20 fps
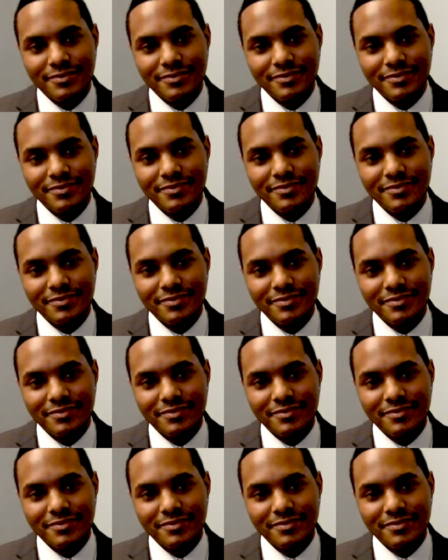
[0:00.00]

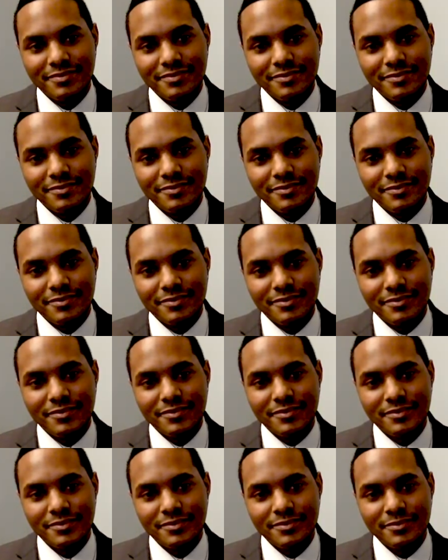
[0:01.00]

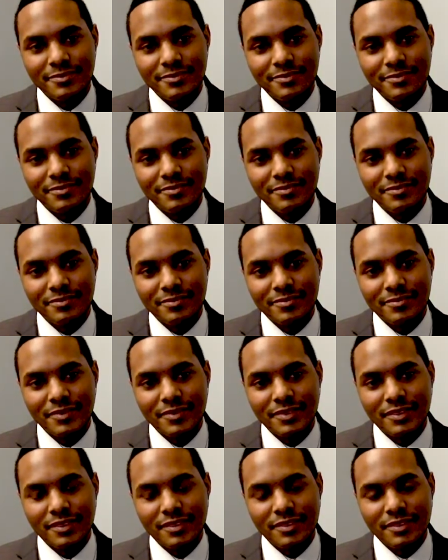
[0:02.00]

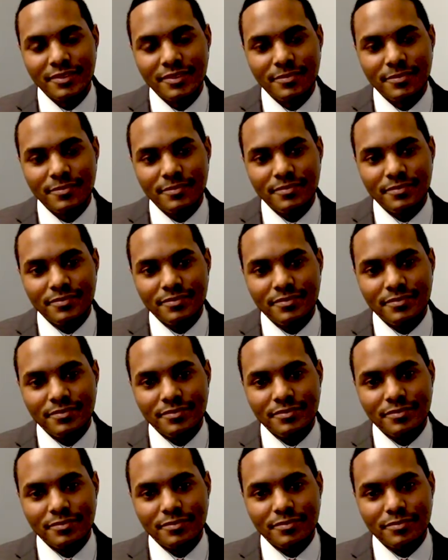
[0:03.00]

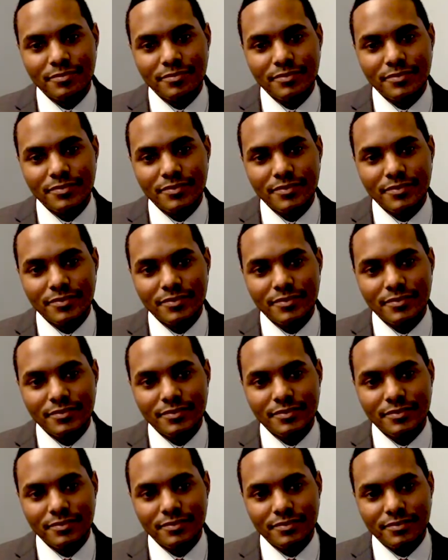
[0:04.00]

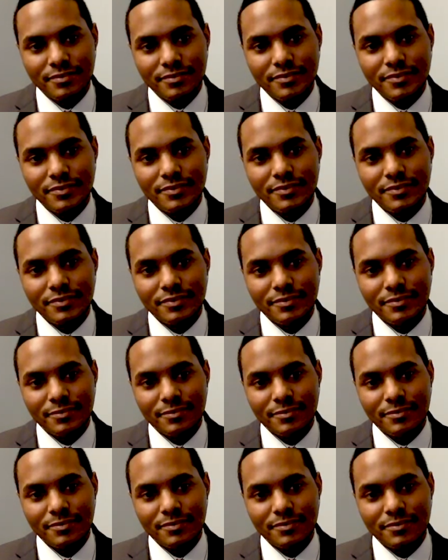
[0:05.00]

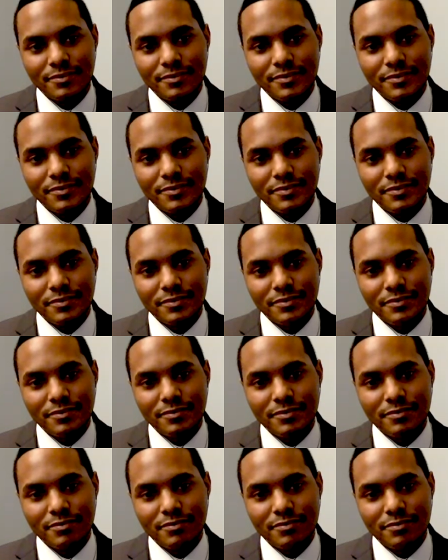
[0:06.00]

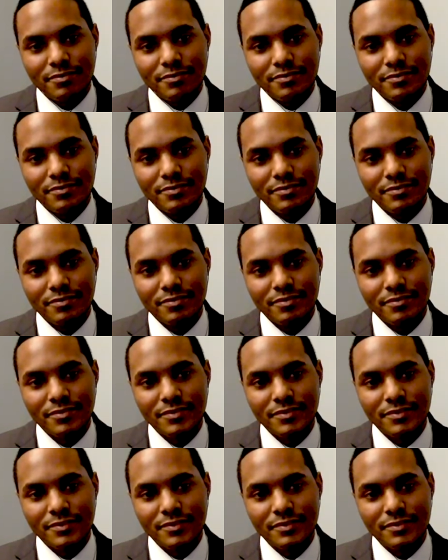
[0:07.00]
[no speech]